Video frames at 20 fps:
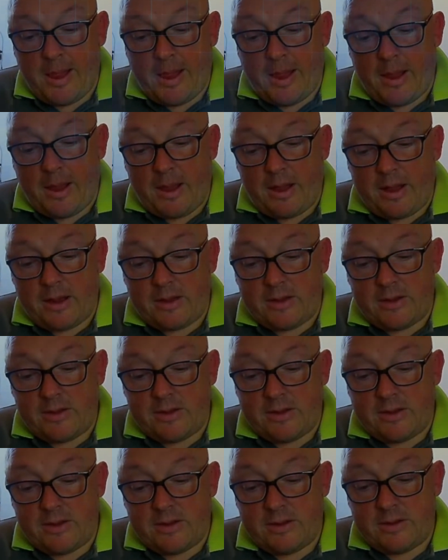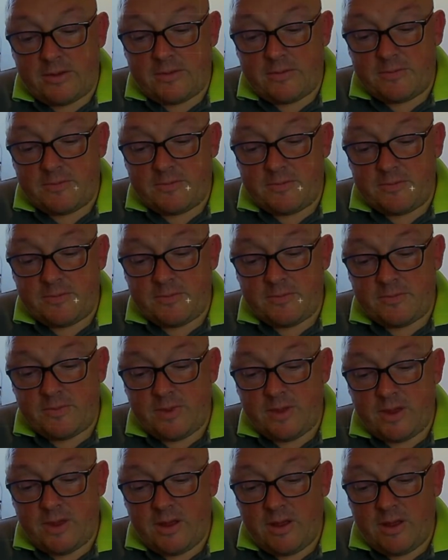and
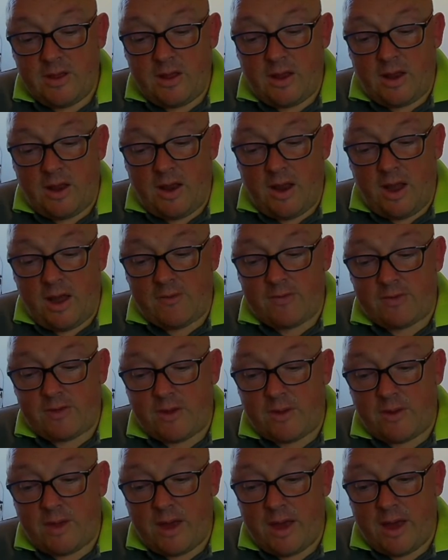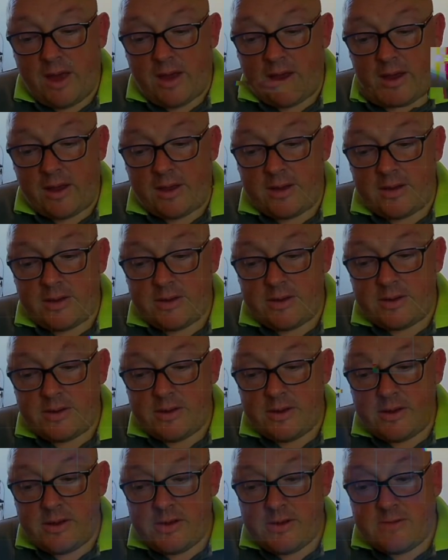life's okay.
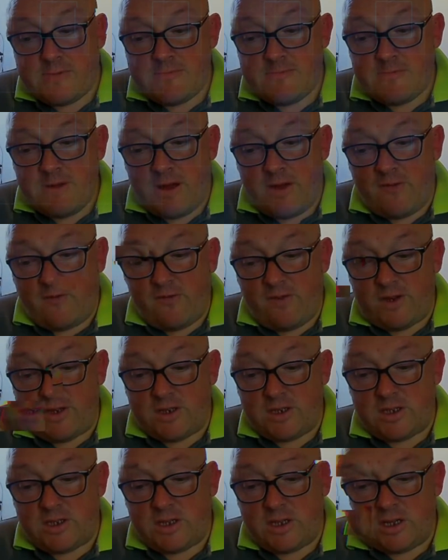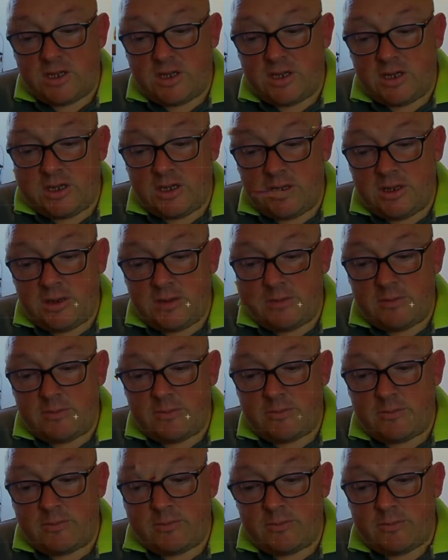I finished the
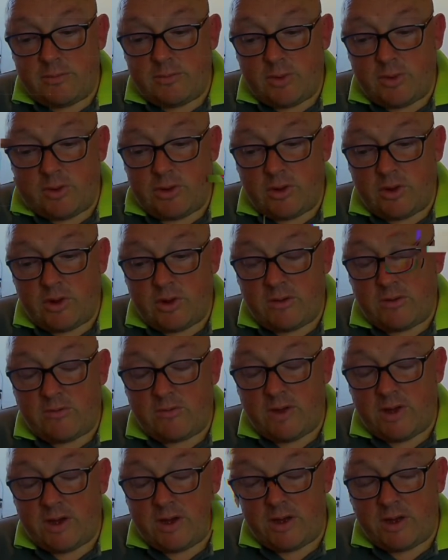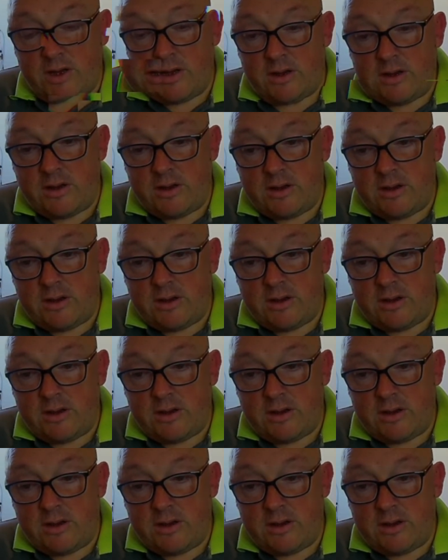book I was reading.